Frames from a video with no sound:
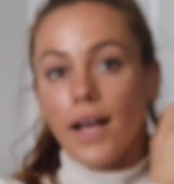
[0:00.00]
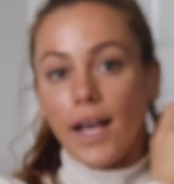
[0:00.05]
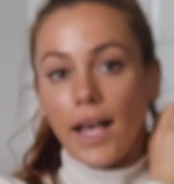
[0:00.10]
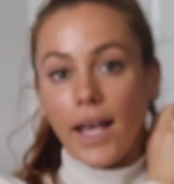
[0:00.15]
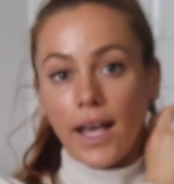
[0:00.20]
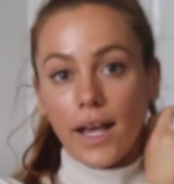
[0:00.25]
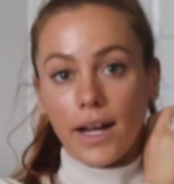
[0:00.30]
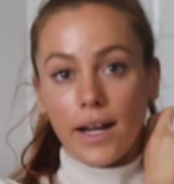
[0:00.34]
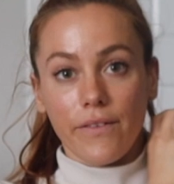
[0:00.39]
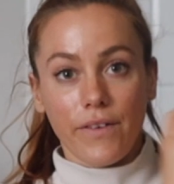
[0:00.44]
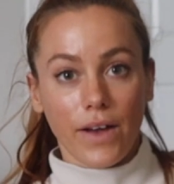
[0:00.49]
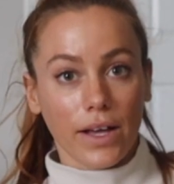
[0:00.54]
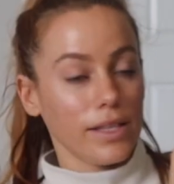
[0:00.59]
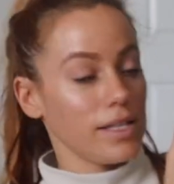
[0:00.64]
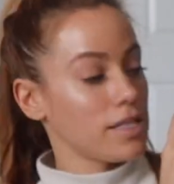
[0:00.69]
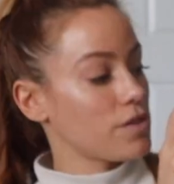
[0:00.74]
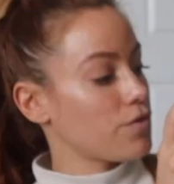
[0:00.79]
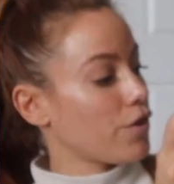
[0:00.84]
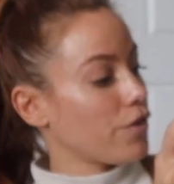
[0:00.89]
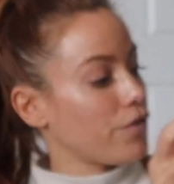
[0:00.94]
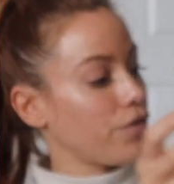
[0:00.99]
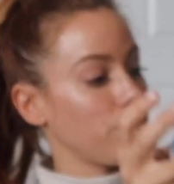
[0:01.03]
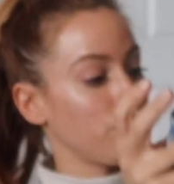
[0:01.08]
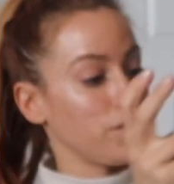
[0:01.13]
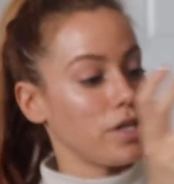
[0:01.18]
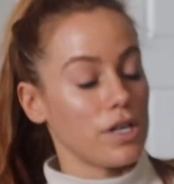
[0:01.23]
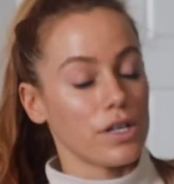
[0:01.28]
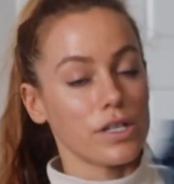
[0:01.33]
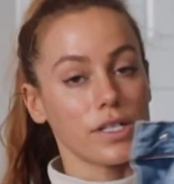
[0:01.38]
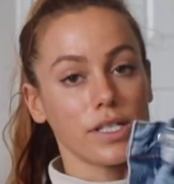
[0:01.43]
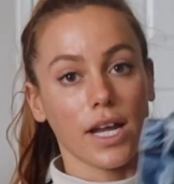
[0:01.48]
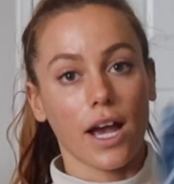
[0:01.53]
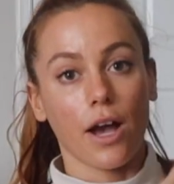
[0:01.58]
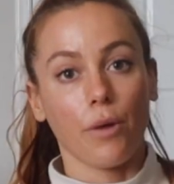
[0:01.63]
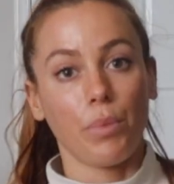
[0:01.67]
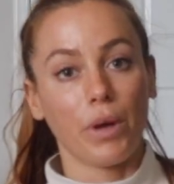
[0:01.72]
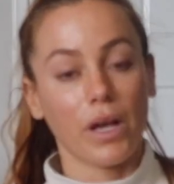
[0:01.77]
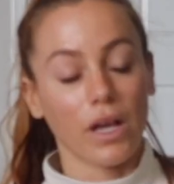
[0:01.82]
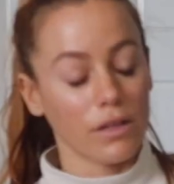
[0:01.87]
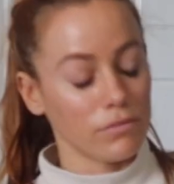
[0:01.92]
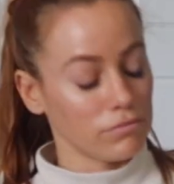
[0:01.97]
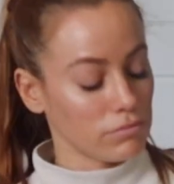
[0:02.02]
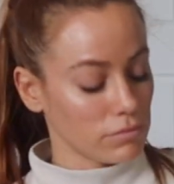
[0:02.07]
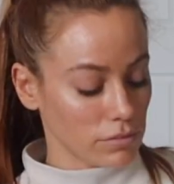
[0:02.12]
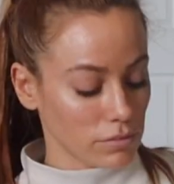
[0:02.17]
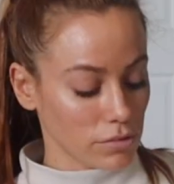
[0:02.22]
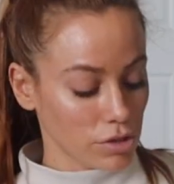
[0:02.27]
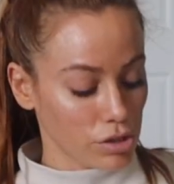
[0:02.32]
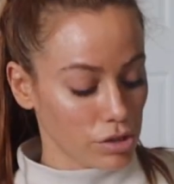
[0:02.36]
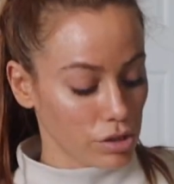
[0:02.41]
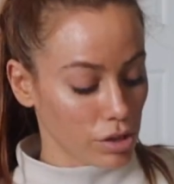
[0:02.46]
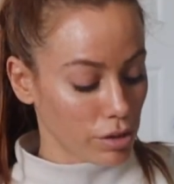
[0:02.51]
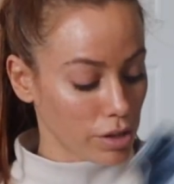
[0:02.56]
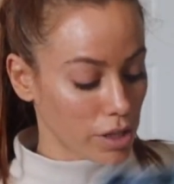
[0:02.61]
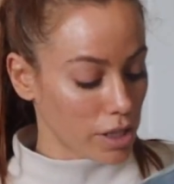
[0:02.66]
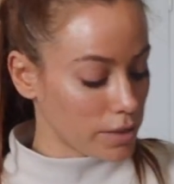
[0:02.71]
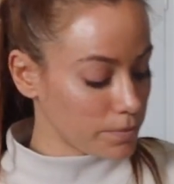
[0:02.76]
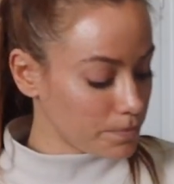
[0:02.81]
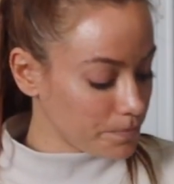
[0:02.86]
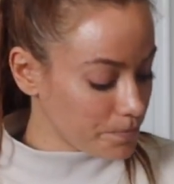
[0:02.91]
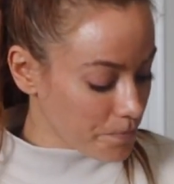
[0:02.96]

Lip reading: And I've had these for a few years now, but so good.